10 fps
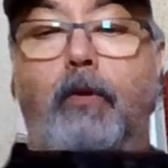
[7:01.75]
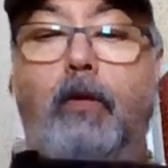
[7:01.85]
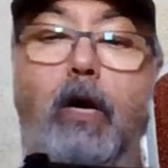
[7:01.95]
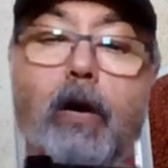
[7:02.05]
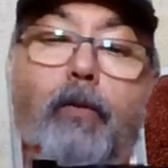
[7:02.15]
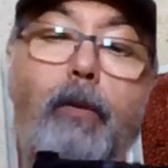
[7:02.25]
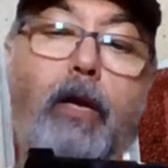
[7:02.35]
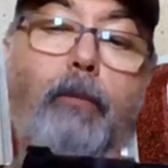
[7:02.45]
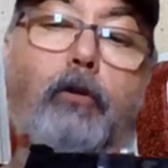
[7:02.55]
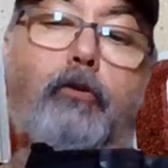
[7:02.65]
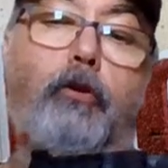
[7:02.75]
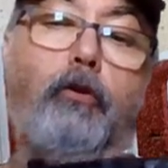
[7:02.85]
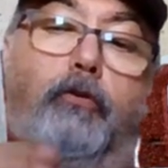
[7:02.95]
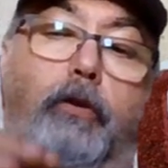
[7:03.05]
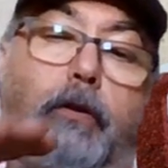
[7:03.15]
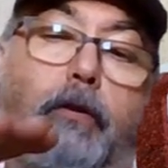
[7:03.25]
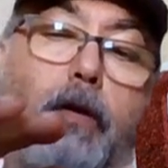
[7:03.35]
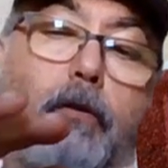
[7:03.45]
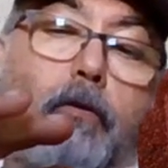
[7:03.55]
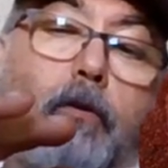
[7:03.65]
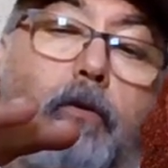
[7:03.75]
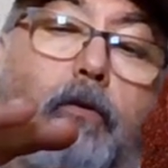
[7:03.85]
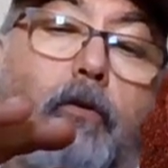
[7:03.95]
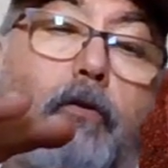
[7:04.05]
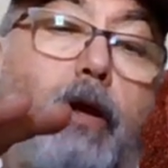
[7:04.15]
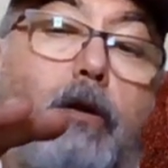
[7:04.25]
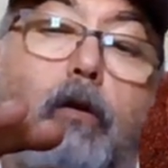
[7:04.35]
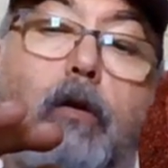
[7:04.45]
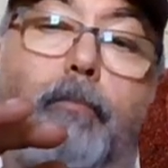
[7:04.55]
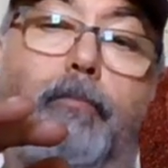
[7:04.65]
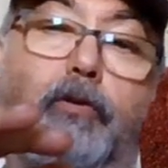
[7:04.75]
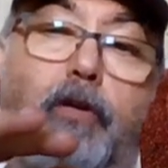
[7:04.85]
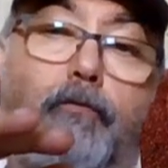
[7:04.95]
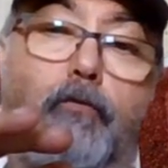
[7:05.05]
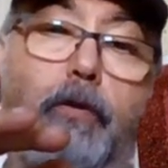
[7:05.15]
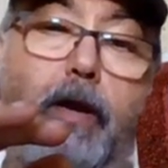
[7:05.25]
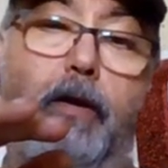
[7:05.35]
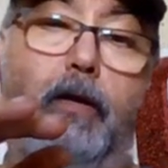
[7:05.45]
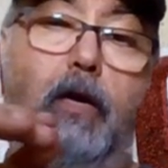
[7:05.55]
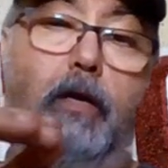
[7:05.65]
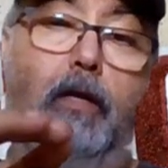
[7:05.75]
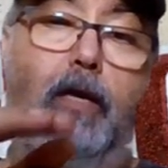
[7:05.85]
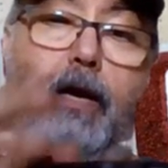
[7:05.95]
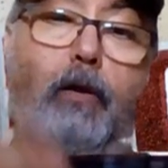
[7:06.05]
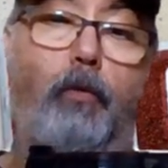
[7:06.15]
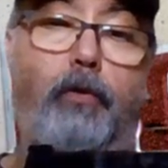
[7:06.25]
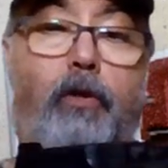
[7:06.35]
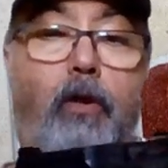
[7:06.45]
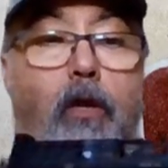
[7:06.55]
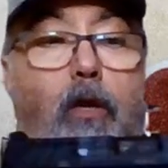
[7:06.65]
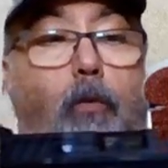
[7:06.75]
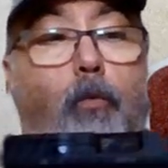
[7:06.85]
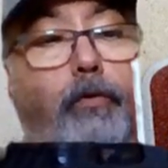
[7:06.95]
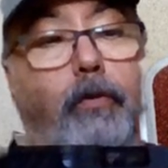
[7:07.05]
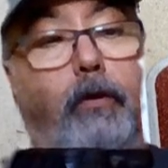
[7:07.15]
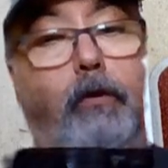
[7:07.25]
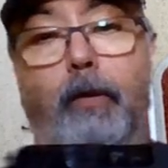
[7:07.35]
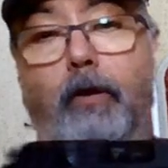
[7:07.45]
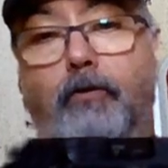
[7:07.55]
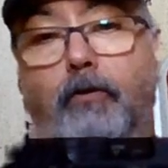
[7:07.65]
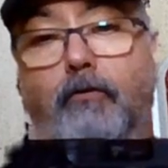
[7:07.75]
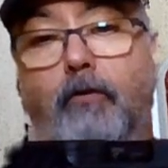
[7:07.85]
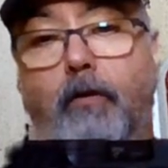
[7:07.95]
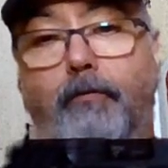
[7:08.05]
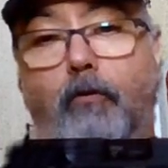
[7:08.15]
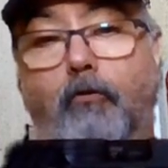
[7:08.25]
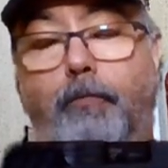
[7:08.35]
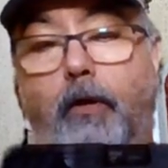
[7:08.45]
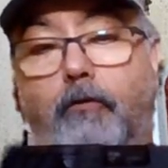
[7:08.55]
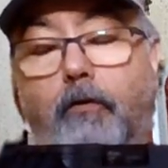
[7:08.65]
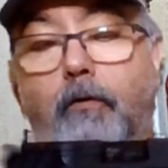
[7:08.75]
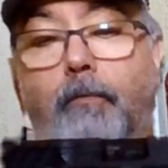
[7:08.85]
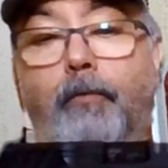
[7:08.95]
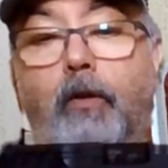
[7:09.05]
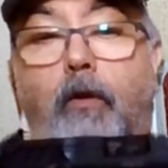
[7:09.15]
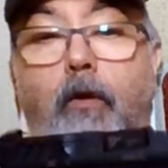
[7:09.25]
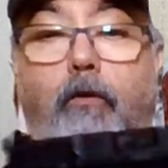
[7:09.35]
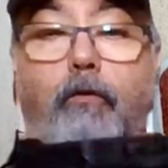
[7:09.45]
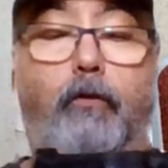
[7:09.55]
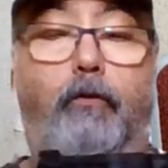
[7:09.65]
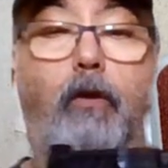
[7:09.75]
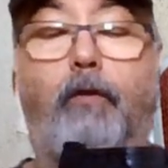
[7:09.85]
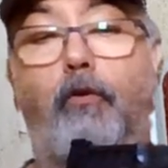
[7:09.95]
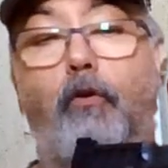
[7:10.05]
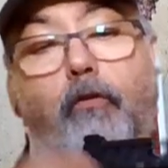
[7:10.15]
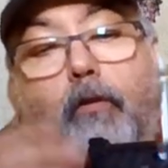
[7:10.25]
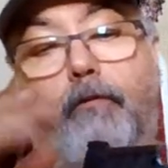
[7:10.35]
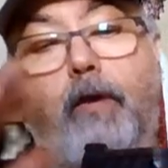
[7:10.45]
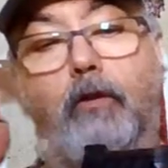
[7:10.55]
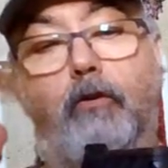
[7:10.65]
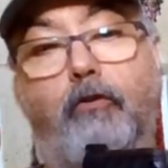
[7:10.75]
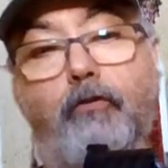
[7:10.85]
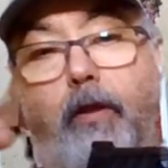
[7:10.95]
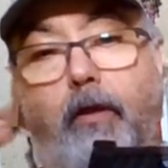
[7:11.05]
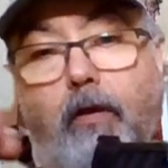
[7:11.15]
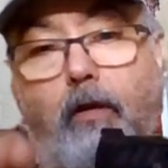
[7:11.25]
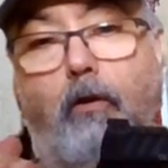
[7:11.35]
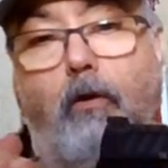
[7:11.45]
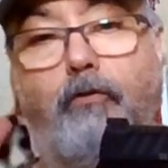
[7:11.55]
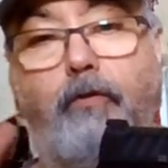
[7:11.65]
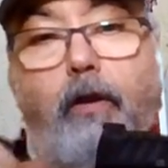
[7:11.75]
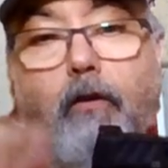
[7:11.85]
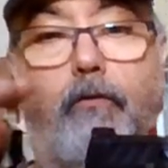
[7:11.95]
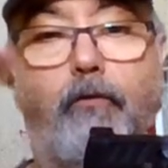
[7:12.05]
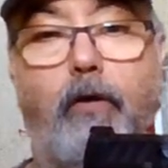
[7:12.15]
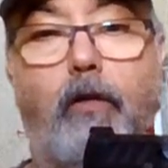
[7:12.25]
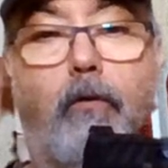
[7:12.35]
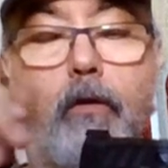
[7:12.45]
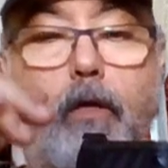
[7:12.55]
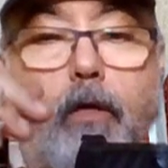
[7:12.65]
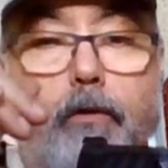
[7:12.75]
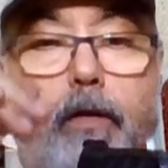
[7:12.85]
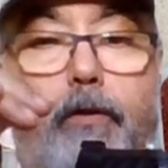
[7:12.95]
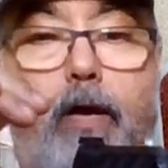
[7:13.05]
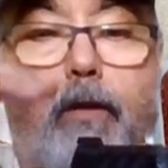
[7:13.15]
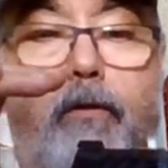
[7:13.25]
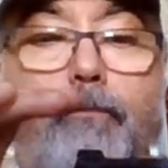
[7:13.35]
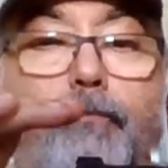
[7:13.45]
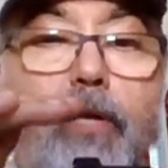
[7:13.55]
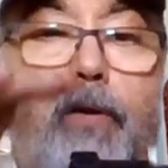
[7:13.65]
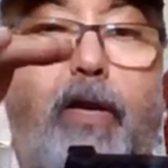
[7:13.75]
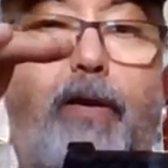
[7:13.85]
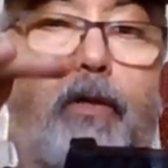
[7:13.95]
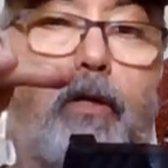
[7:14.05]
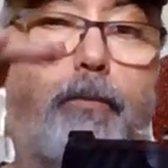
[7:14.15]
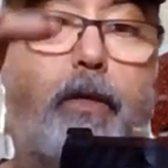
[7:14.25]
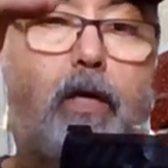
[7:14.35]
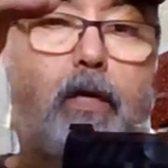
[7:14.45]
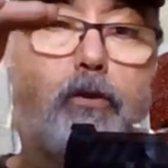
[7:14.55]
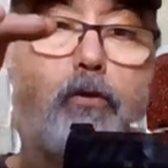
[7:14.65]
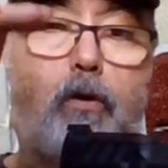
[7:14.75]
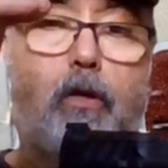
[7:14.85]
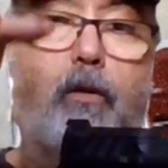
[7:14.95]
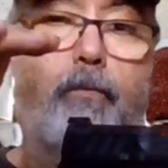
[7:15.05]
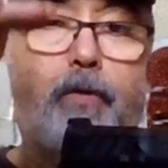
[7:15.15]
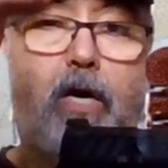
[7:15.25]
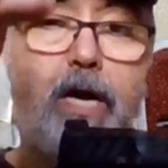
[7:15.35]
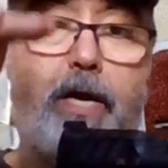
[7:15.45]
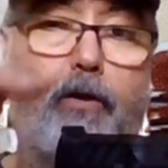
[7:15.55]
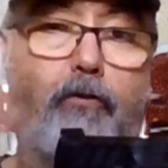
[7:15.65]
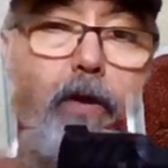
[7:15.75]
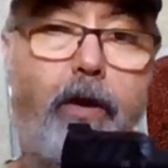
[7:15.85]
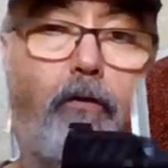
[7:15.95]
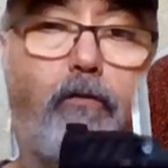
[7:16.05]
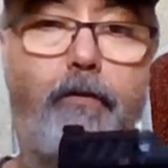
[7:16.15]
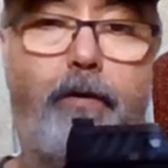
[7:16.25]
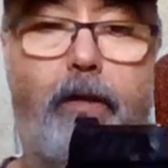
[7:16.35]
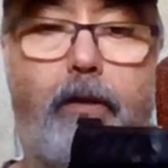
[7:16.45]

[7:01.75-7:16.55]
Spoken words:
I want to be able to use a red dot that could compensate for that and kind of align with the dimensions of the suppressor. So instead of using the factory setting, kind of low settings of the red dot, I want to have a little bit of tall, high settings of a red dot.